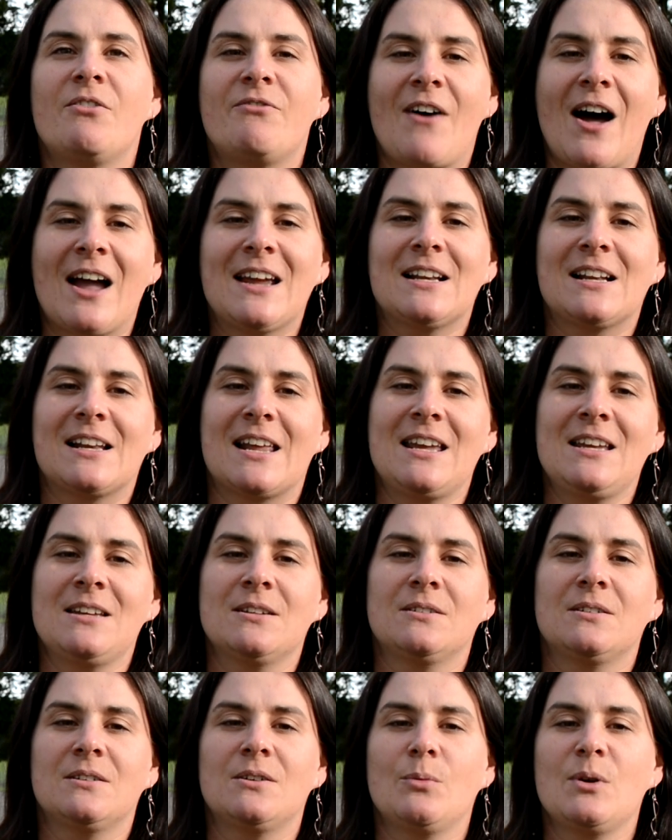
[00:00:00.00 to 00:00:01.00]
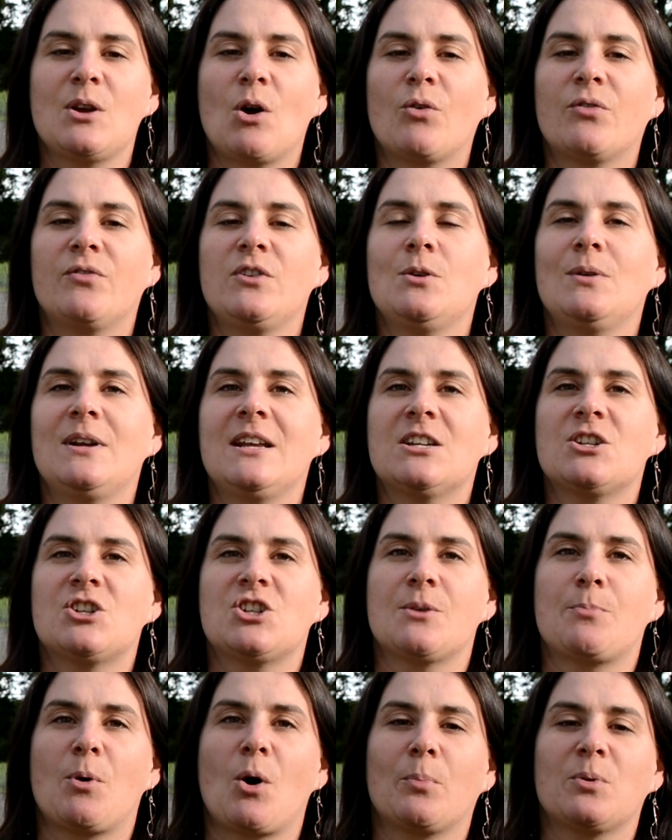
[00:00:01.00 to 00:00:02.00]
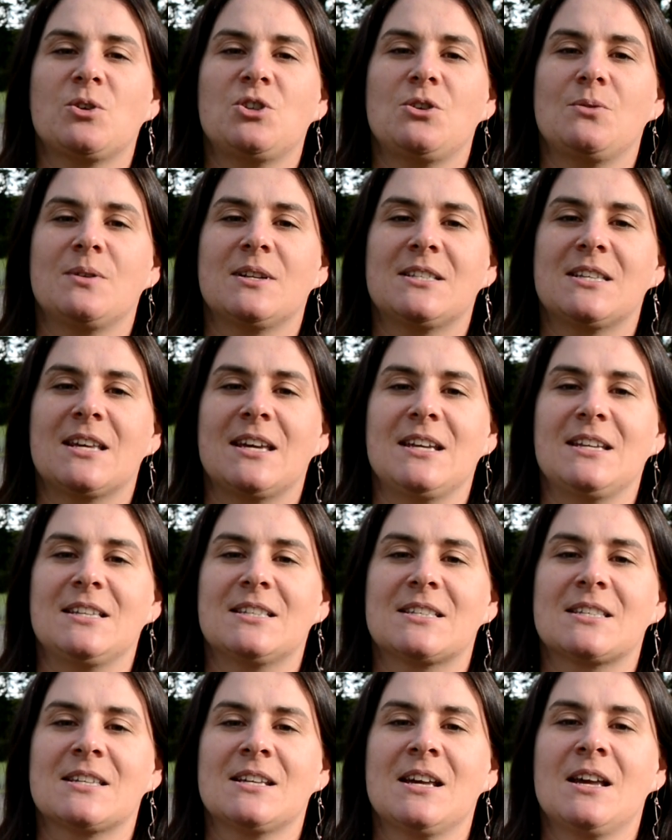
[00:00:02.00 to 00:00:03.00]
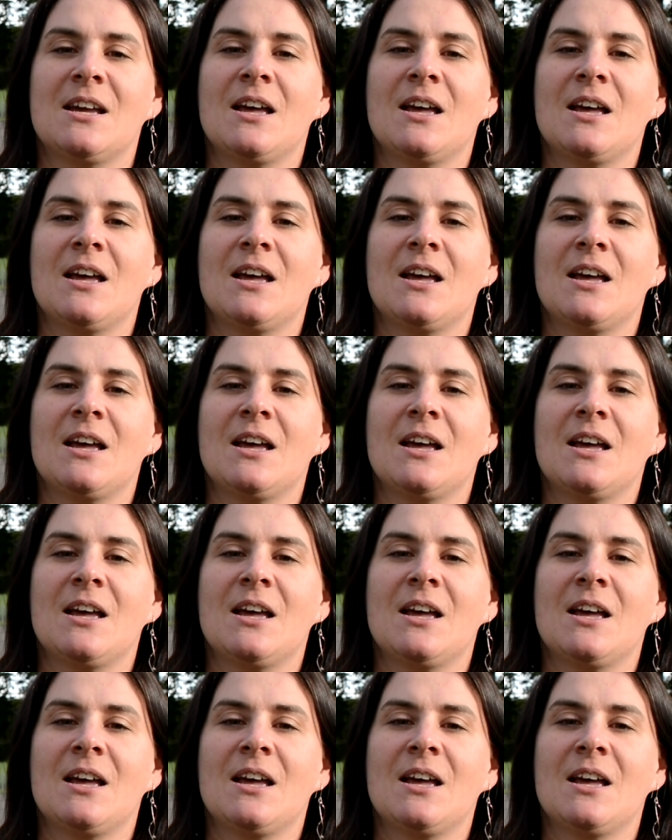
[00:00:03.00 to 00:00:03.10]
Finally, we offer you leadership opportunities.